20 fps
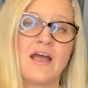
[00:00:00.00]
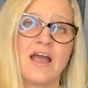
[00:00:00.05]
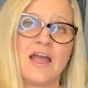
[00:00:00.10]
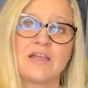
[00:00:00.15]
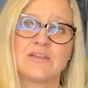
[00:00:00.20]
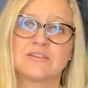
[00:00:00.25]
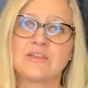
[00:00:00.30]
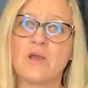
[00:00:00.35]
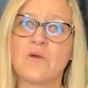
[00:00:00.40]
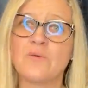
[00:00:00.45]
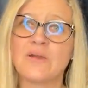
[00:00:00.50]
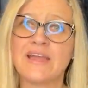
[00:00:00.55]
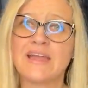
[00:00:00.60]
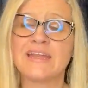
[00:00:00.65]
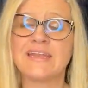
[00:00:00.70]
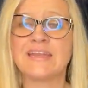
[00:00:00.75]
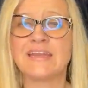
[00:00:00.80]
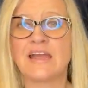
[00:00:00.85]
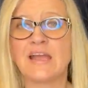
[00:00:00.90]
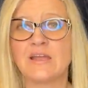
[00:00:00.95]
I'd go
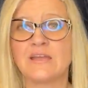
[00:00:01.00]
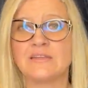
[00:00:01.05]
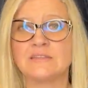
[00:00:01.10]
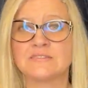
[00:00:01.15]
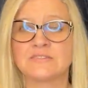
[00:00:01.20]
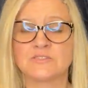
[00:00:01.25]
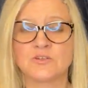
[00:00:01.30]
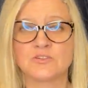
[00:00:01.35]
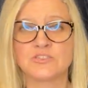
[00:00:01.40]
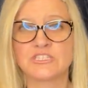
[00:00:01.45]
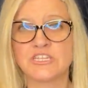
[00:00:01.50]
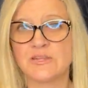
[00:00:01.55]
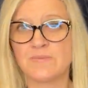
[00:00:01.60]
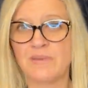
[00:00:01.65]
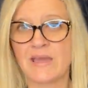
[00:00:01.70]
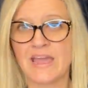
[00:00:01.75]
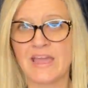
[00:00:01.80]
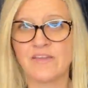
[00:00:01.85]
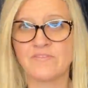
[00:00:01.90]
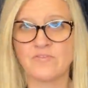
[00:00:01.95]
in and I search
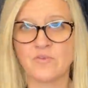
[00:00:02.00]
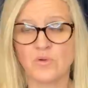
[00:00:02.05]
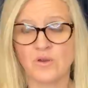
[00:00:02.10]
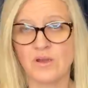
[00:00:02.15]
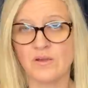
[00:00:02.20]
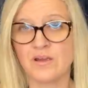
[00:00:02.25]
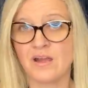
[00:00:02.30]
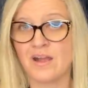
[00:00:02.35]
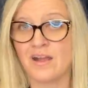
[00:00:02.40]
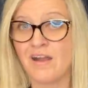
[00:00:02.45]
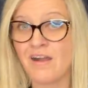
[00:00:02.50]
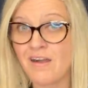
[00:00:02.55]
eBay for